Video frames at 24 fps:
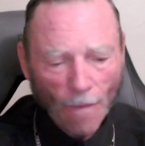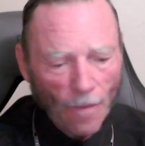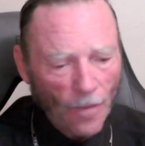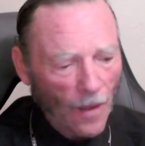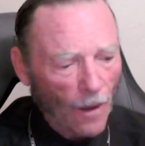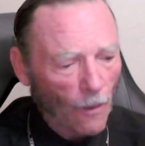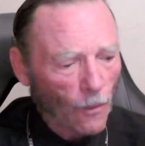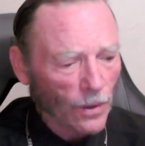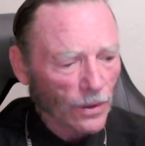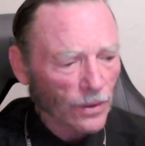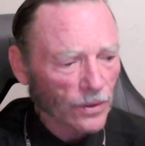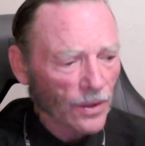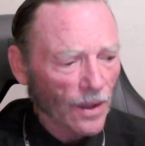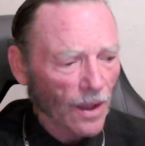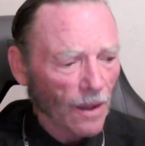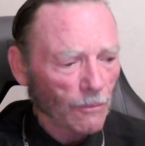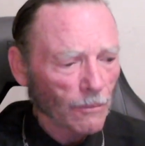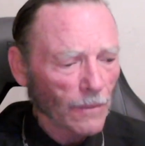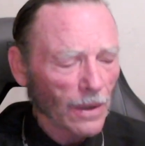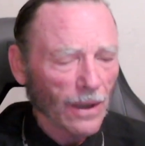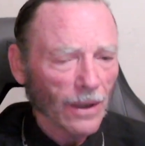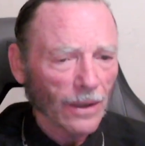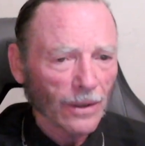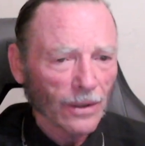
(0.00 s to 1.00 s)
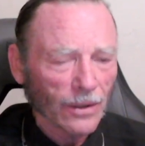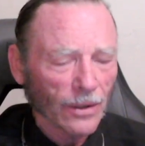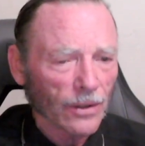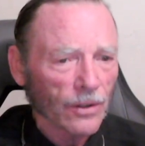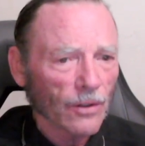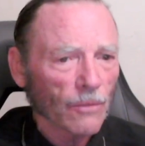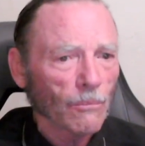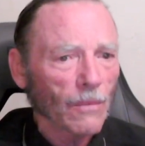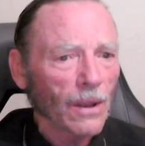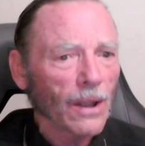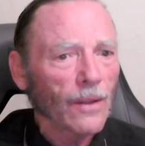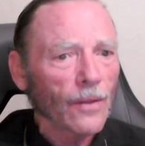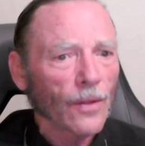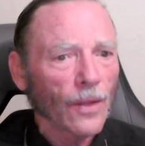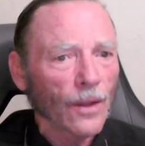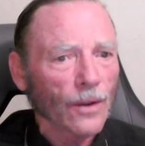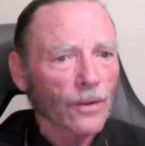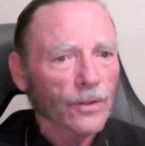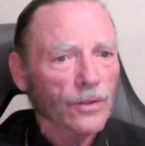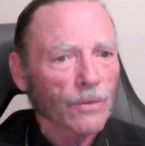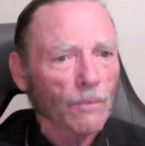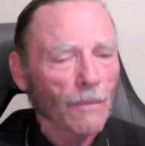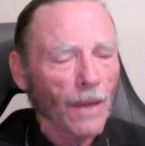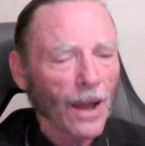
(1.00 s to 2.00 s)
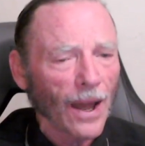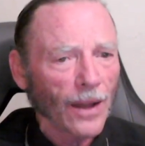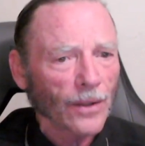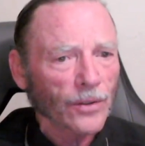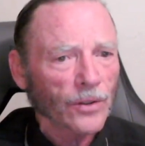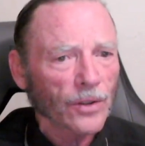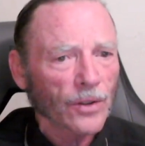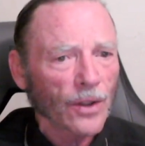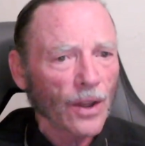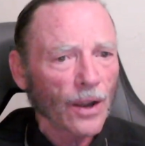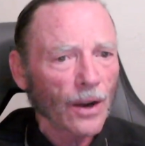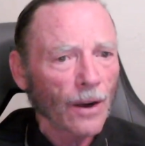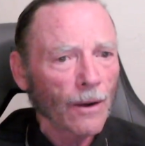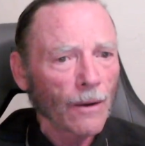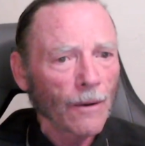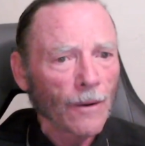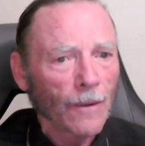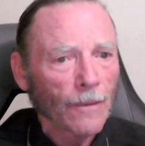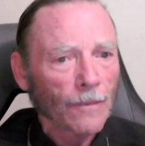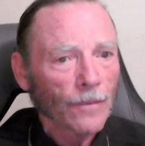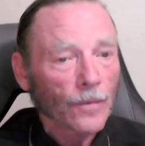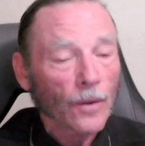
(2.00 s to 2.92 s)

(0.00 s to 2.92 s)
Now, what does that mean? Does it mean there's mass there?